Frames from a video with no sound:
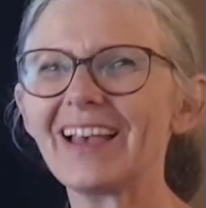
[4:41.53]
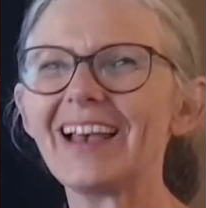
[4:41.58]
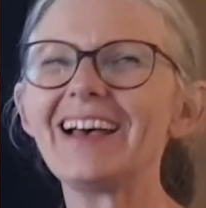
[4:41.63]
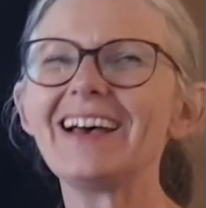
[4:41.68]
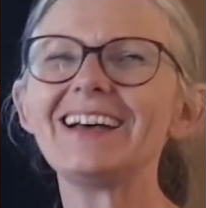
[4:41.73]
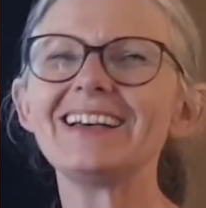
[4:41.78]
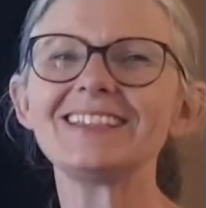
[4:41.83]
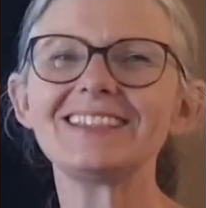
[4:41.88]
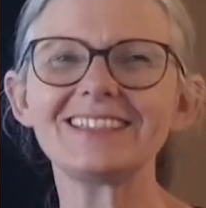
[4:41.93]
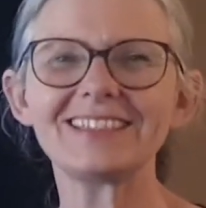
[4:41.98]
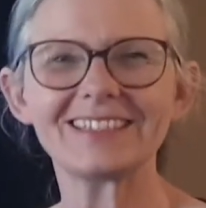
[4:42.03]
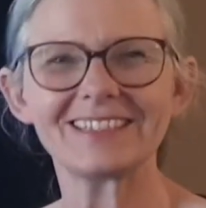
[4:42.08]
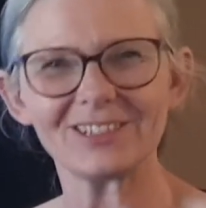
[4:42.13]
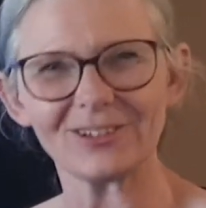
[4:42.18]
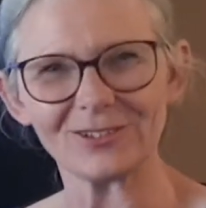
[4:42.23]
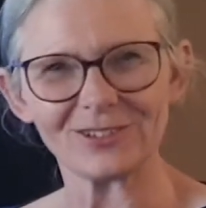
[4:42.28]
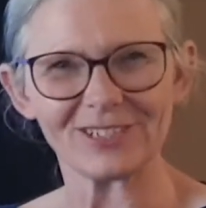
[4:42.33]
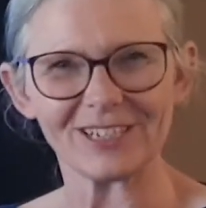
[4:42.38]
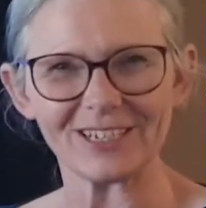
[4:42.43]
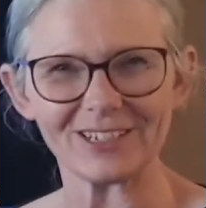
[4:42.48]
A
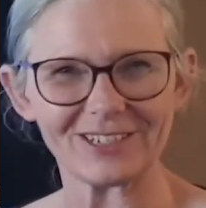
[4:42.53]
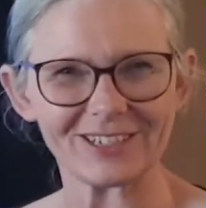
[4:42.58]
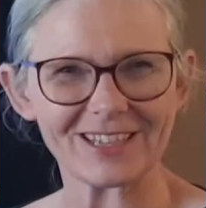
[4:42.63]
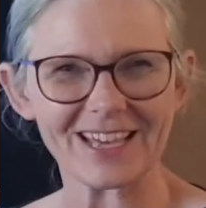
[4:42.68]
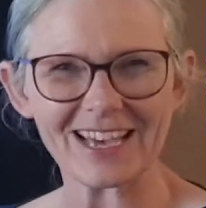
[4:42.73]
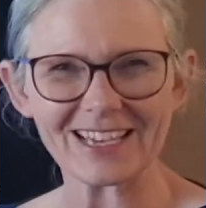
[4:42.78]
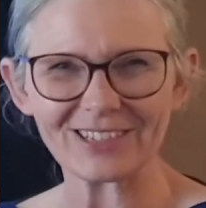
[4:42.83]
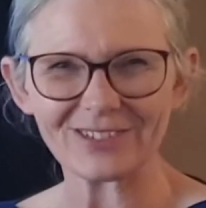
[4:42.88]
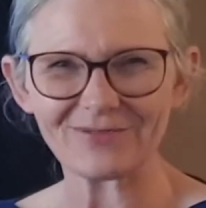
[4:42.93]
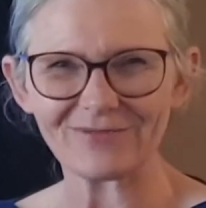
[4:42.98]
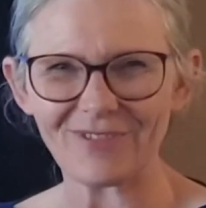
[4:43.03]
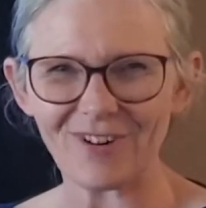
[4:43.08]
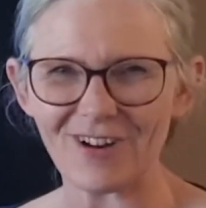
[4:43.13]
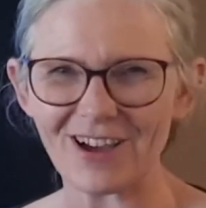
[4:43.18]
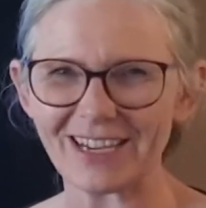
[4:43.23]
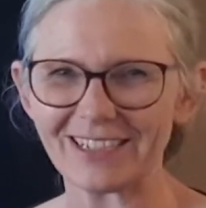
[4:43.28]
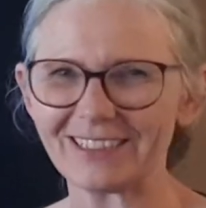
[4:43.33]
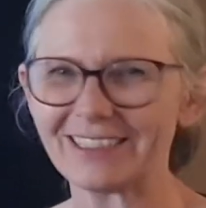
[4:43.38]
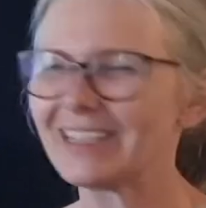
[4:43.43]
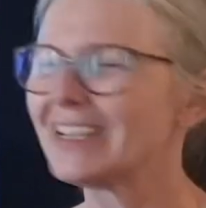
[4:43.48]
sausage, that's
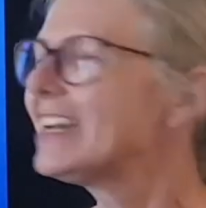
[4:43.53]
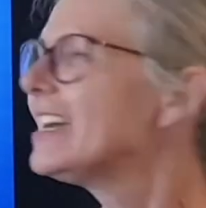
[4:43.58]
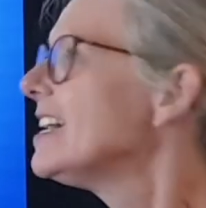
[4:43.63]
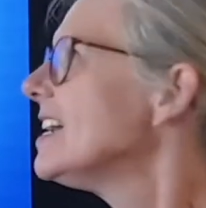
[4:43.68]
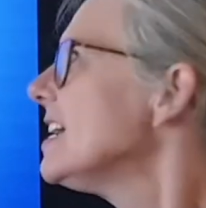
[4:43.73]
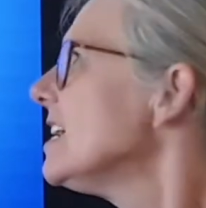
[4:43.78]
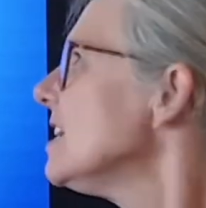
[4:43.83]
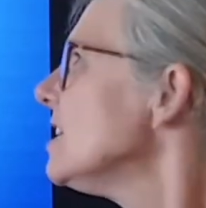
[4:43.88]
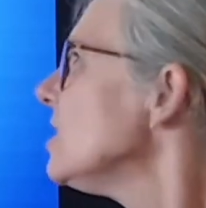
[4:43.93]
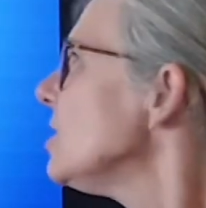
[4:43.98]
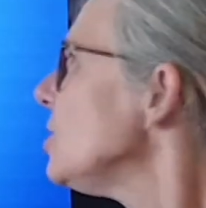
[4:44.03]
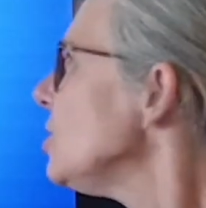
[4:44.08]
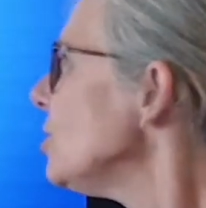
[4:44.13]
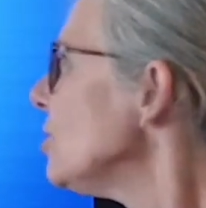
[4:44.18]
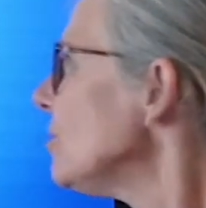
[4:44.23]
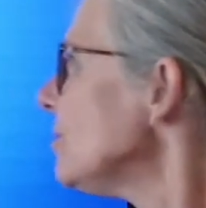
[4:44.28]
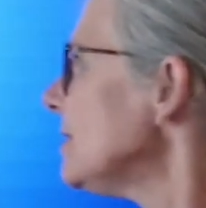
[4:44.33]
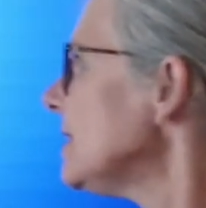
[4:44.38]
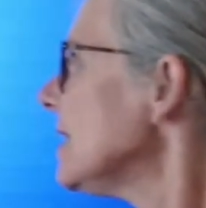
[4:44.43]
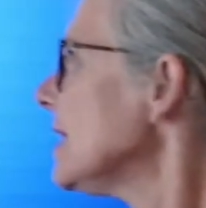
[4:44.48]
right.
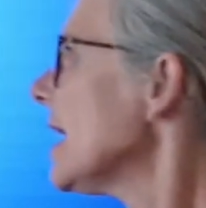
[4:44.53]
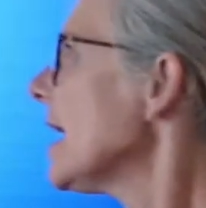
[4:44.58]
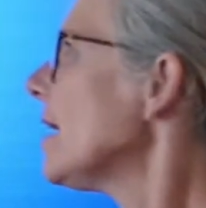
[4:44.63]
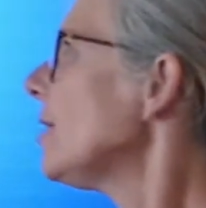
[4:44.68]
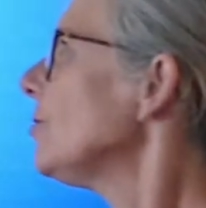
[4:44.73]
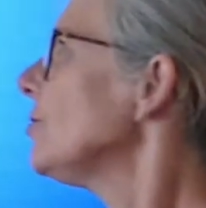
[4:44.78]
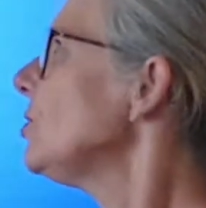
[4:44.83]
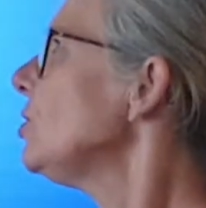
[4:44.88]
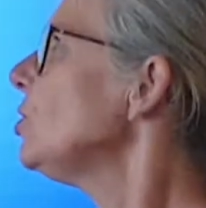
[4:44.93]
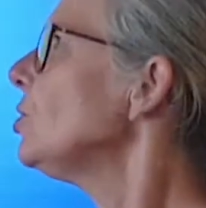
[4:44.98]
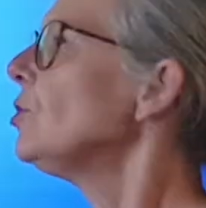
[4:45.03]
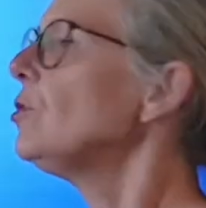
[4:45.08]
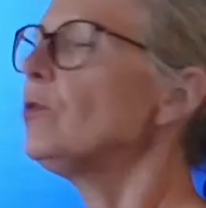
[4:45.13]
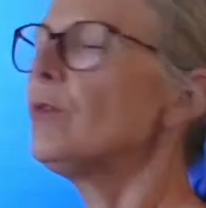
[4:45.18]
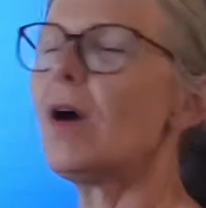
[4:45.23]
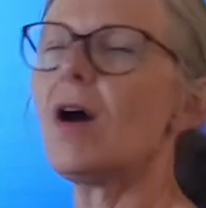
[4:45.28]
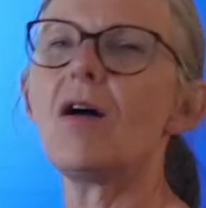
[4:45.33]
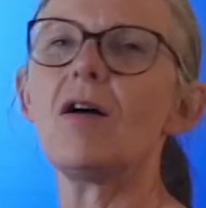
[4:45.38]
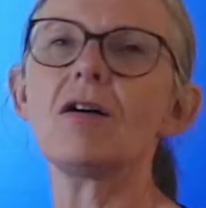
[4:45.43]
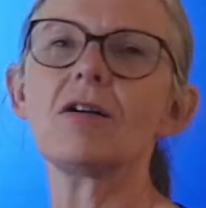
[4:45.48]
Using our
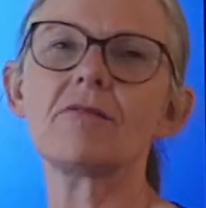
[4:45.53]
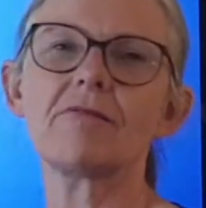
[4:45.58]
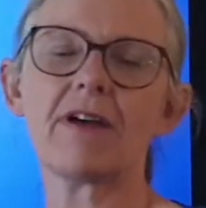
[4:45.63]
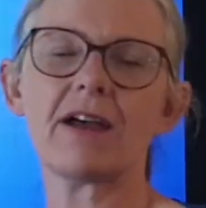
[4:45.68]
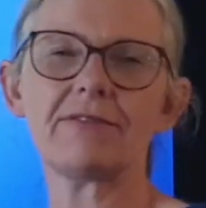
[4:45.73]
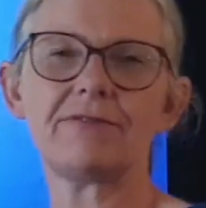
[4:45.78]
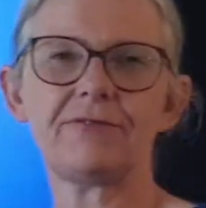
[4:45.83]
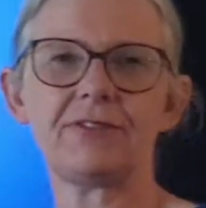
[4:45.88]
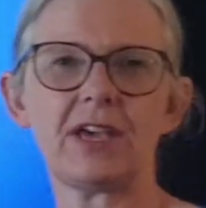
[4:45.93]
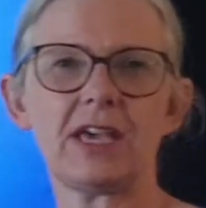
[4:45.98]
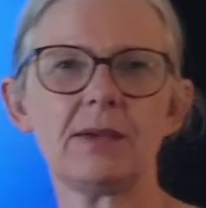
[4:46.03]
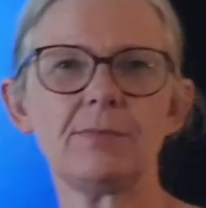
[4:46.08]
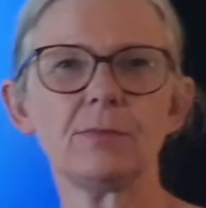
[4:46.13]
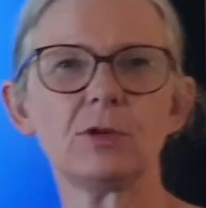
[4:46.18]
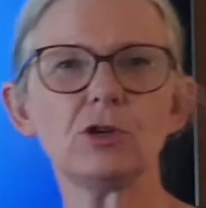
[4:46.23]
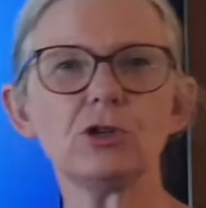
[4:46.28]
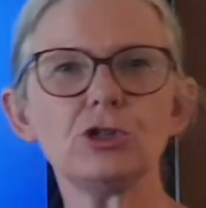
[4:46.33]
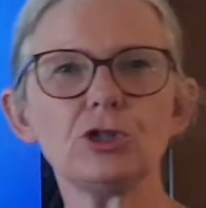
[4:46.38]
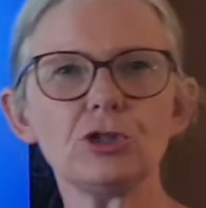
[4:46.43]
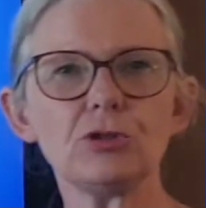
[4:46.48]
UR grapheme,
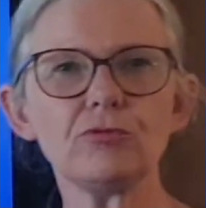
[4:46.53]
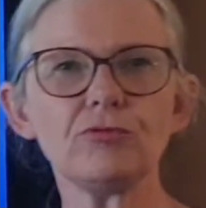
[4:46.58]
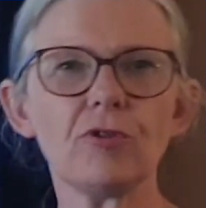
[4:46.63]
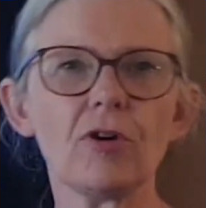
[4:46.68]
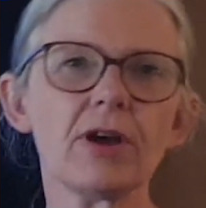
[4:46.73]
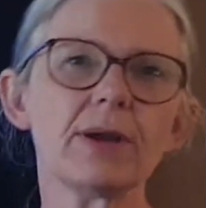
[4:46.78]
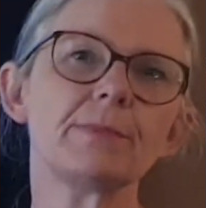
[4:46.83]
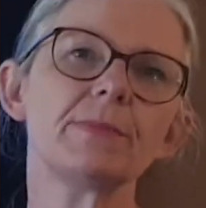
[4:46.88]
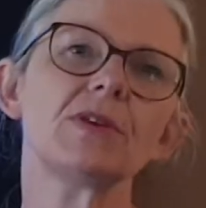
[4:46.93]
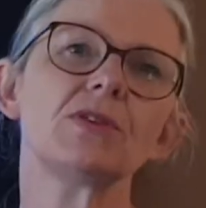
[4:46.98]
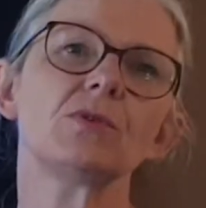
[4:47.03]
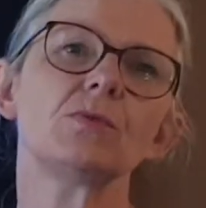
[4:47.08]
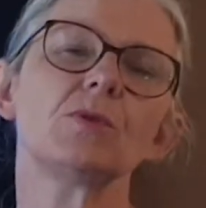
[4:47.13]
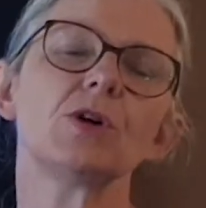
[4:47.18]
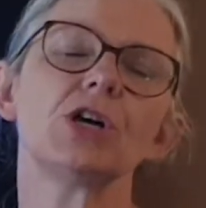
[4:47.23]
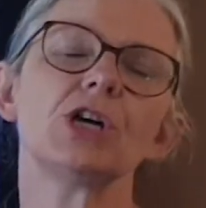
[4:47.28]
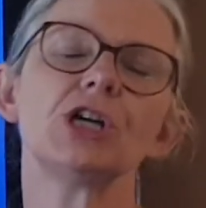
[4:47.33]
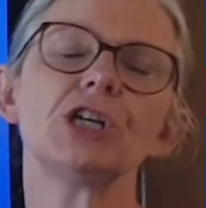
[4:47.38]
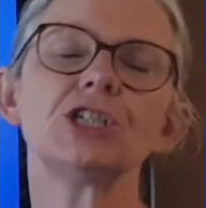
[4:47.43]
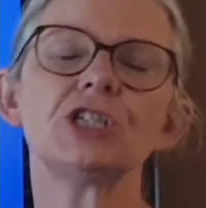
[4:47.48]
could you write me the
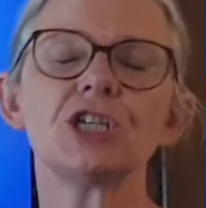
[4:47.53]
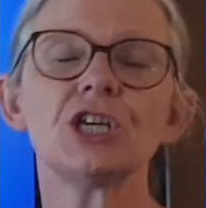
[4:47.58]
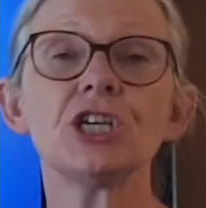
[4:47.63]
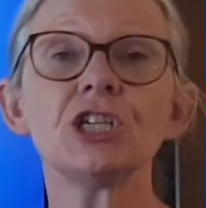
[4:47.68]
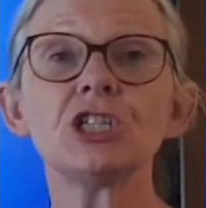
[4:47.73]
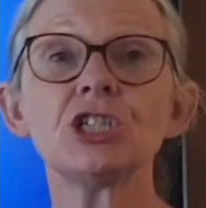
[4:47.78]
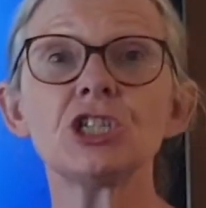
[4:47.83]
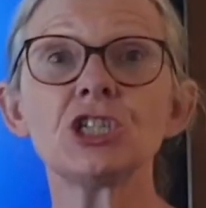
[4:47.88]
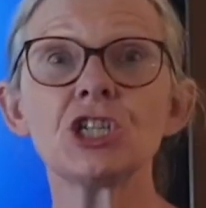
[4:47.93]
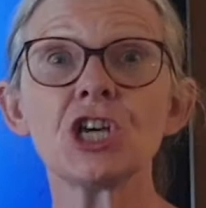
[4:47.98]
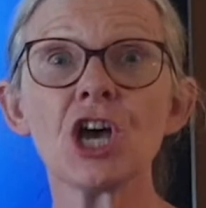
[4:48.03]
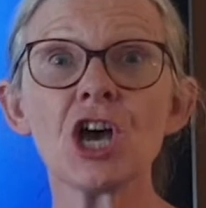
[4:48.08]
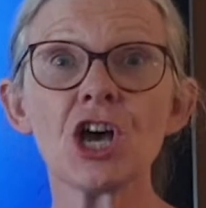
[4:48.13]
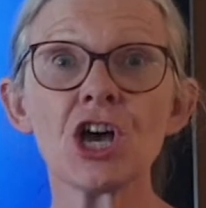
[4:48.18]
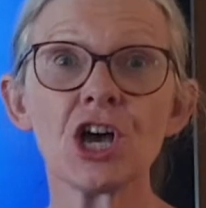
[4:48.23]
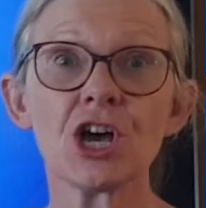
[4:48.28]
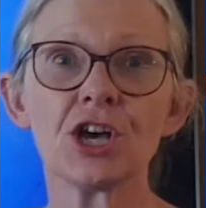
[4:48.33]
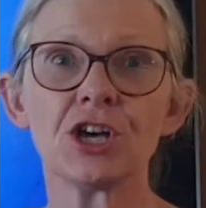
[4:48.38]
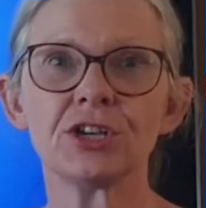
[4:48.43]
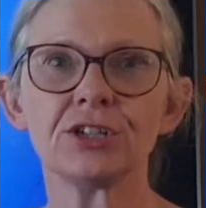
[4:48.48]
word
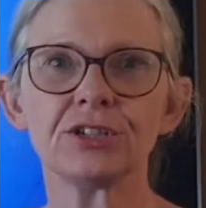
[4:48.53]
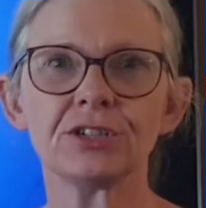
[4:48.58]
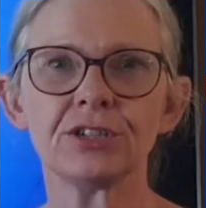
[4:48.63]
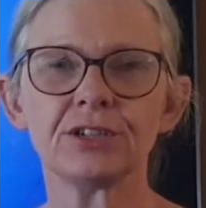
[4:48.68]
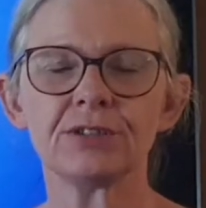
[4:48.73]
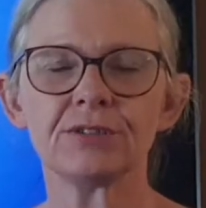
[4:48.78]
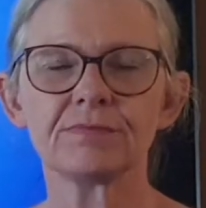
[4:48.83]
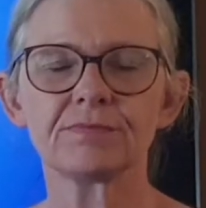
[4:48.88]
turn?